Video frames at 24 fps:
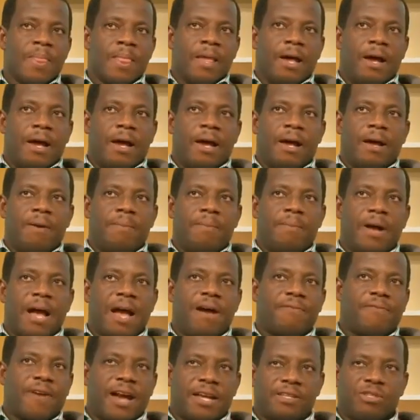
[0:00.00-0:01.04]
Right.
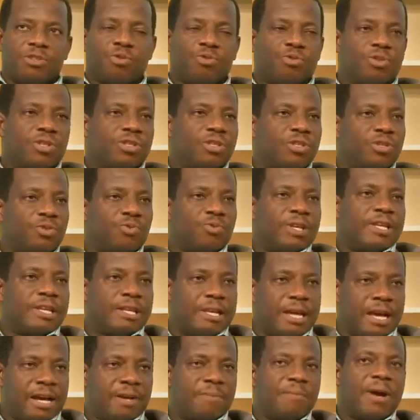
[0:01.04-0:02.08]
I've had situations where the
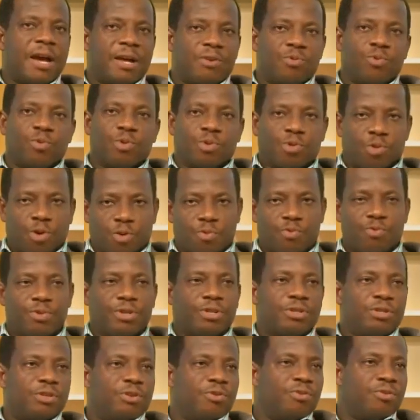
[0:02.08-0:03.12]
young man will talk with
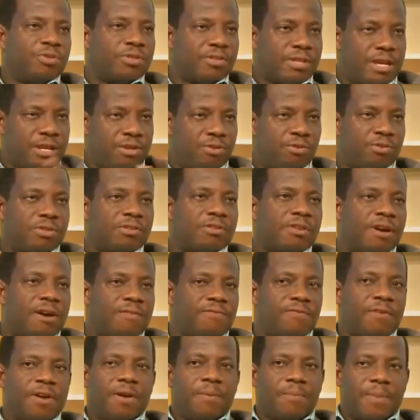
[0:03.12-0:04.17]
you, send you
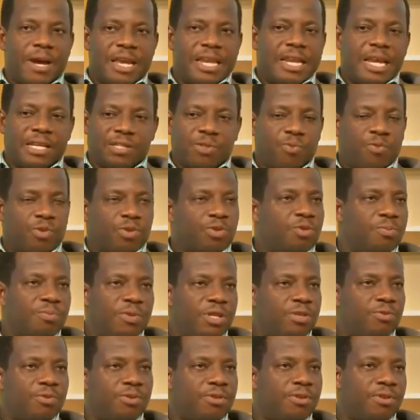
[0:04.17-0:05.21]
stuff, but he doesn't want to
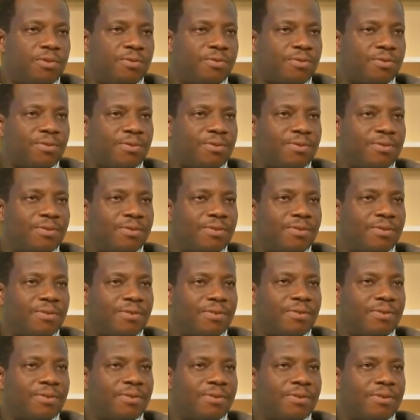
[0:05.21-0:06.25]
meet with you.
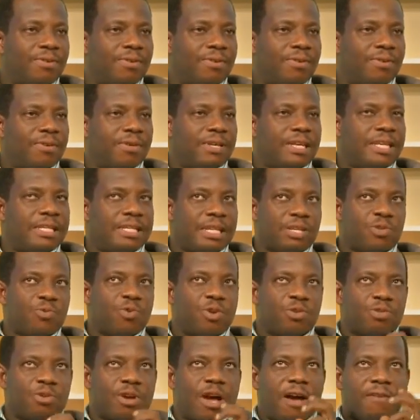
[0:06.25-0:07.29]
He just
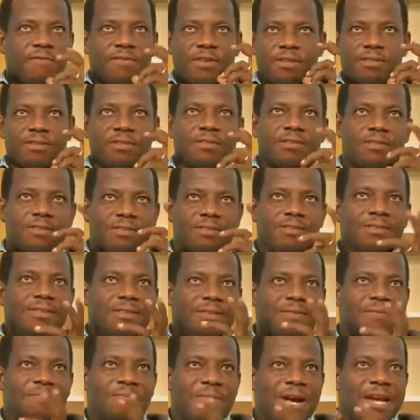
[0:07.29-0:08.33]
wants to have this
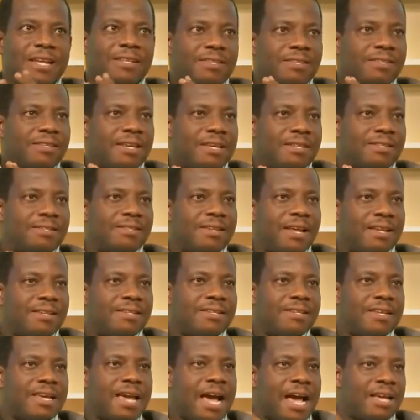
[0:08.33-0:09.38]
mindset that
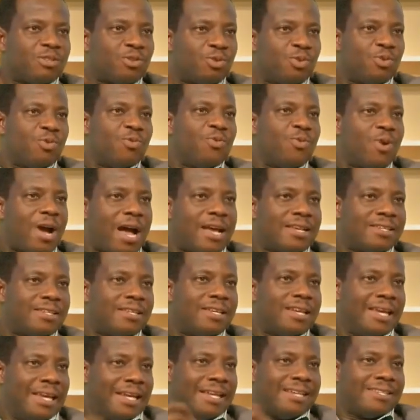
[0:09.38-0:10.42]
he has you as
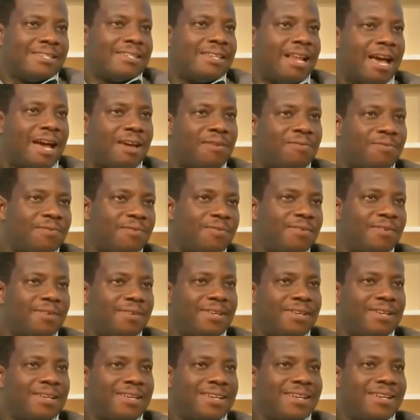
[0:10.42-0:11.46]
in his life.
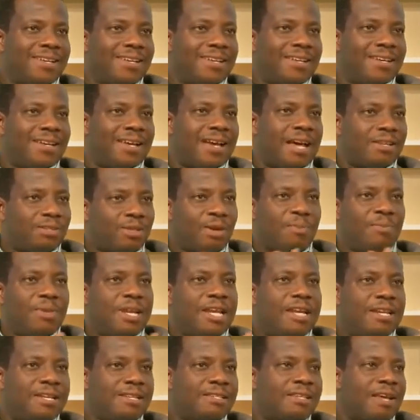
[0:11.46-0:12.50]
And some
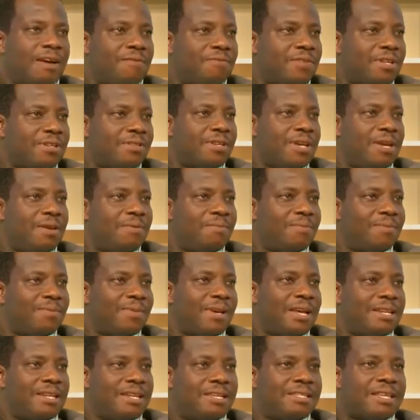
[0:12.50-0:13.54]
ladies have the same.
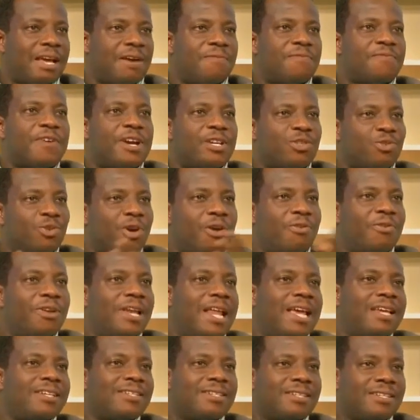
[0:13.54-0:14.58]
And these are virtual
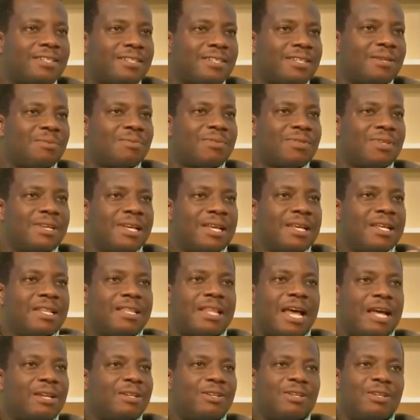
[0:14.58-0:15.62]
relationships
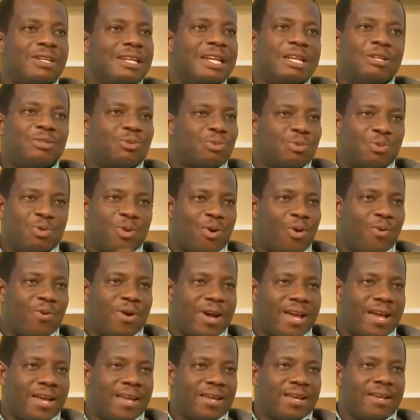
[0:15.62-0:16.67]
that leads to
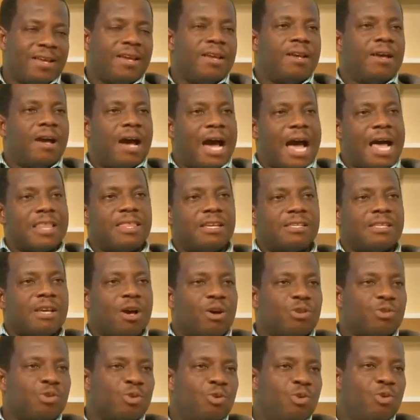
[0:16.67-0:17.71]
nowhere. Uh-huh. Others are
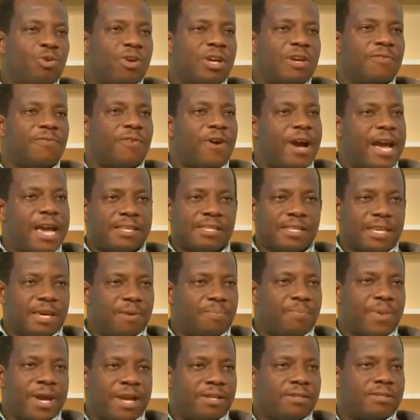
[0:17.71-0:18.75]
also looking for
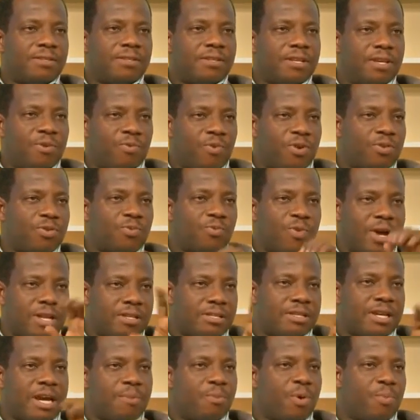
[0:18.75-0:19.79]
escapades. He wants
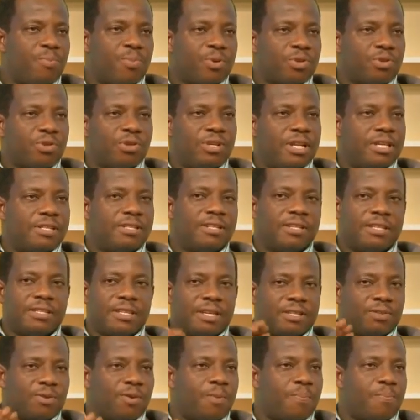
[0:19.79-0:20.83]
one-time opportunity. Mm-hmm.
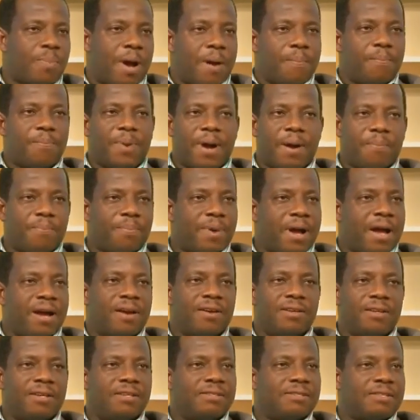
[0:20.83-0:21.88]
Just go, pa, pa, pa.
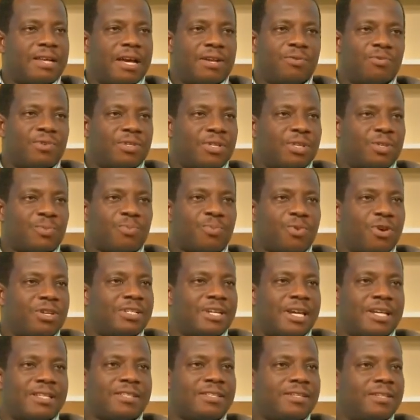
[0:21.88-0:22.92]
He's done with his
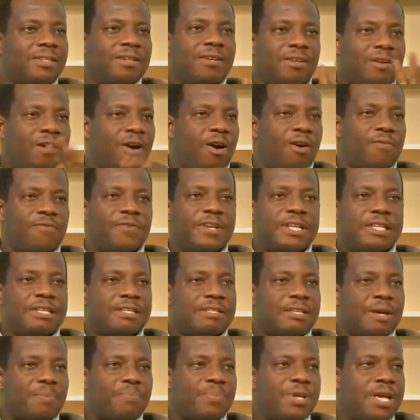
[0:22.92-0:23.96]
project. Off he
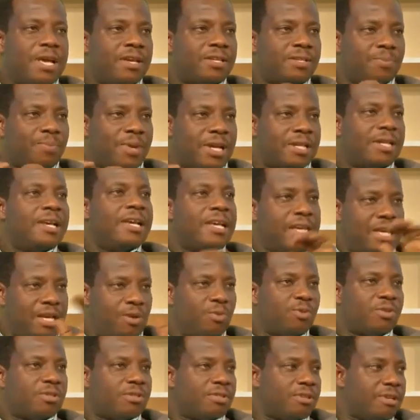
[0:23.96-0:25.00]
disappears. But he
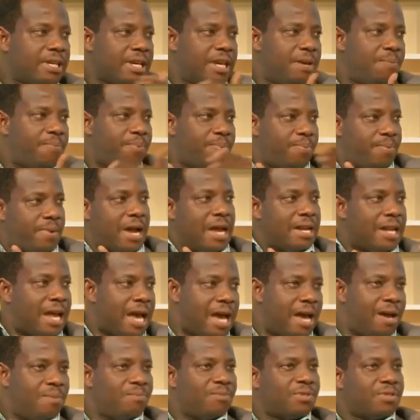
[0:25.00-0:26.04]
will still keep an
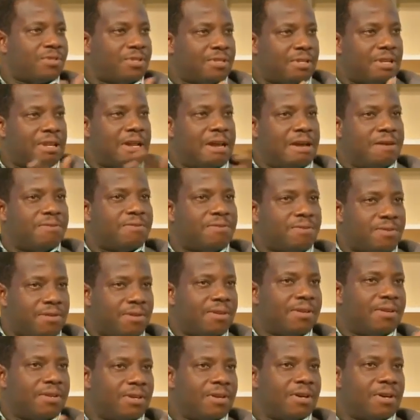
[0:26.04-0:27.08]
arm's
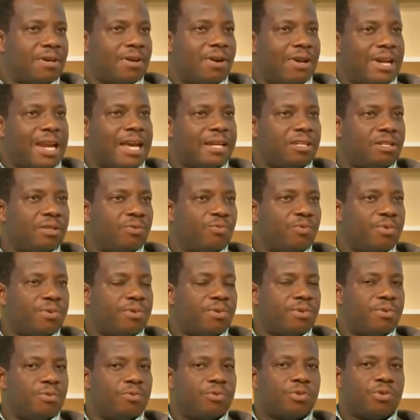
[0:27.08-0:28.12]
length connection with
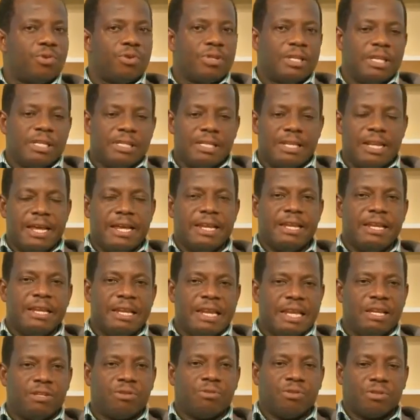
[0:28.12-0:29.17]
you. So this lady
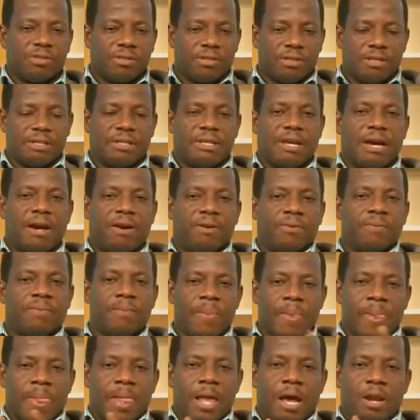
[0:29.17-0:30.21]
needs to sit down
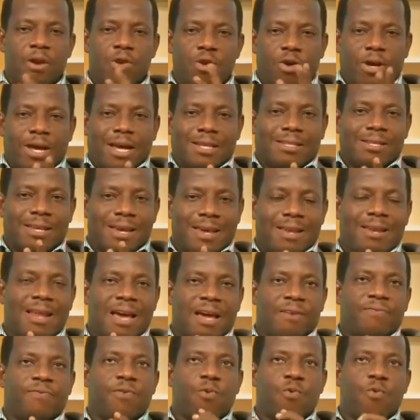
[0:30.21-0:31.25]
and look at her
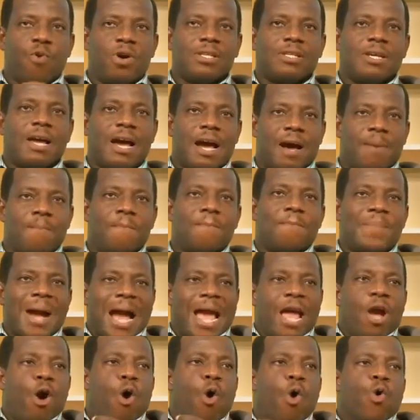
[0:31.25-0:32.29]
life. What are
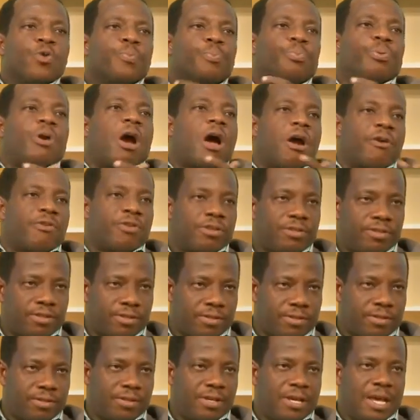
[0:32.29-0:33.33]
my own
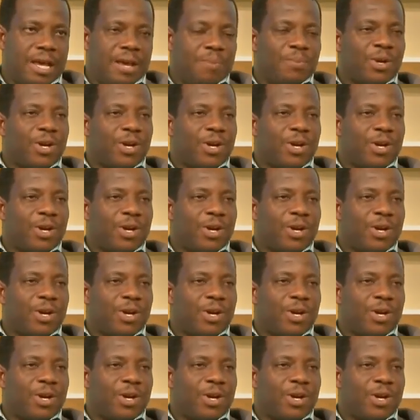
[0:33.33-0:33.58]
priorities? Mm-hmm.